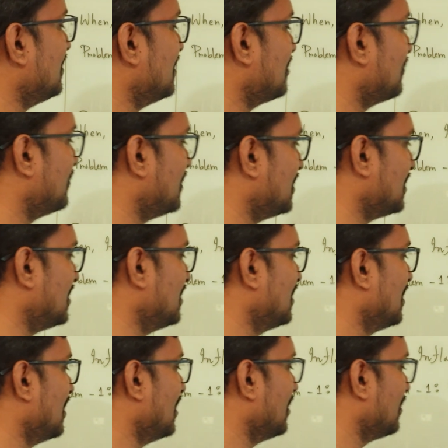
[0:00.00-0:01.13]
rate of return,
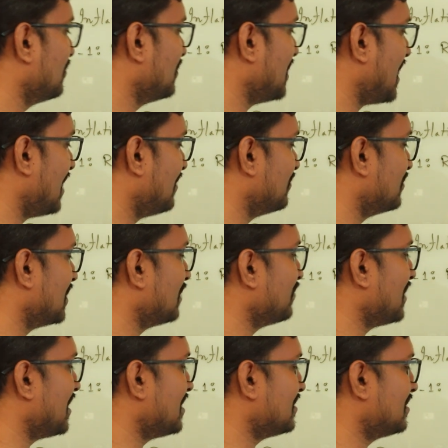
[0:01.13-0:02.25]
we have 1
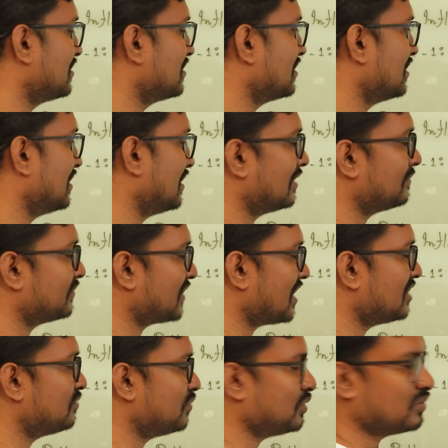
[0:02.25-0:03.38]
plus
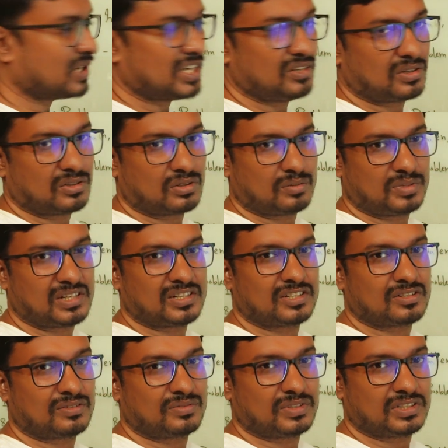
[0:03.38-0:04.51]
SPY or nominal
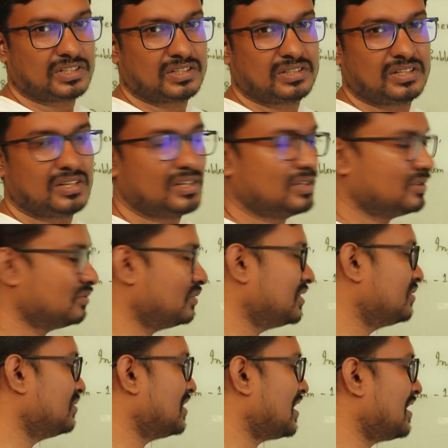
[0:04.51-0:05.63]
rate of return, which
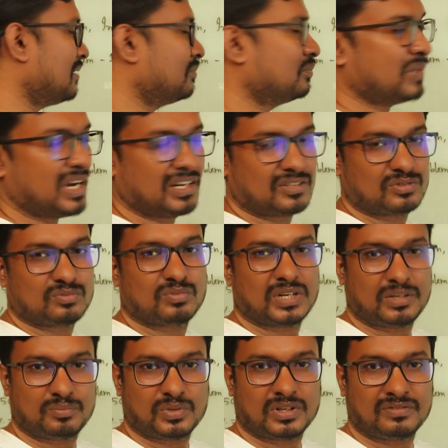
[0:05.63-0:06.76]
we have minus
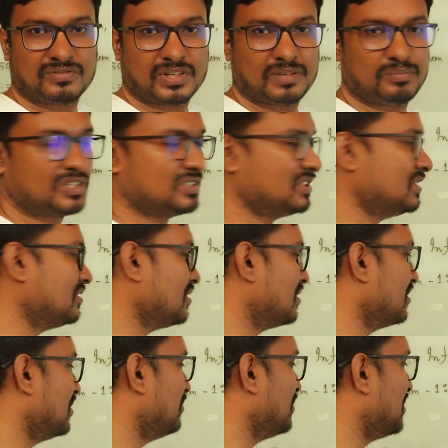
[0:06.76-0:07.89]
1.5%, or
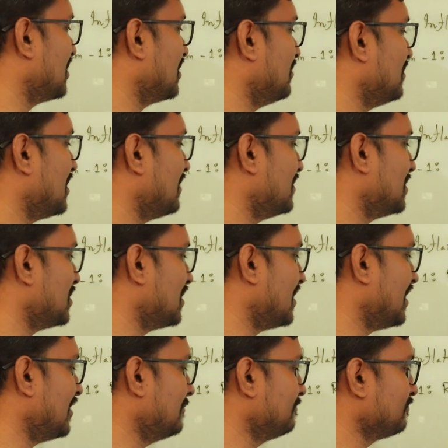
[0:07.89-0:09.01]
numerically we have written
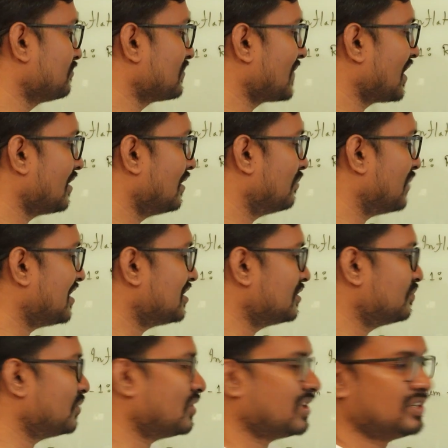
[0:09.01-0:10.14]
here minus
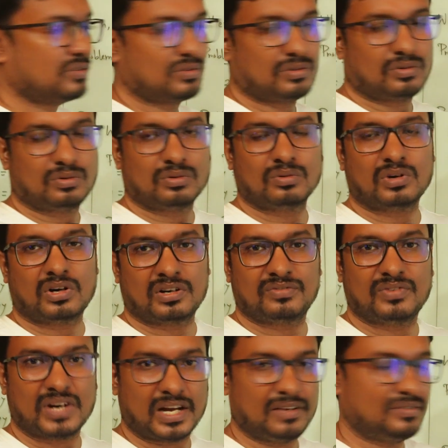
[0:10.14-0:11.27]

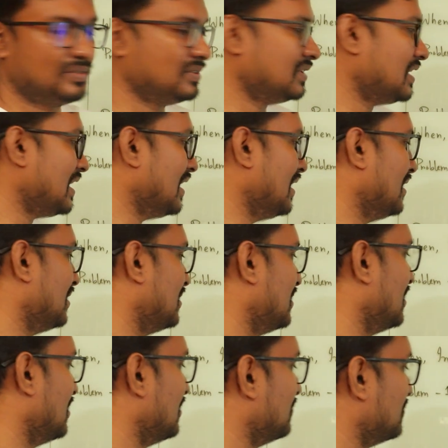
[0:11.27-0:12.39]
0.015, and
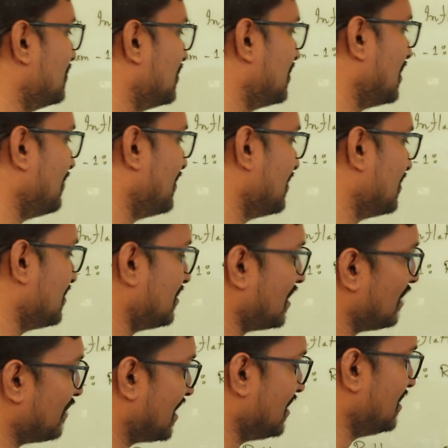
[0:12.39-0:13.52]

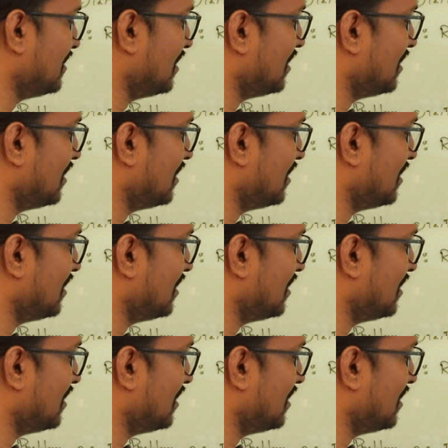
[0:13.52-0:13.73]
same again,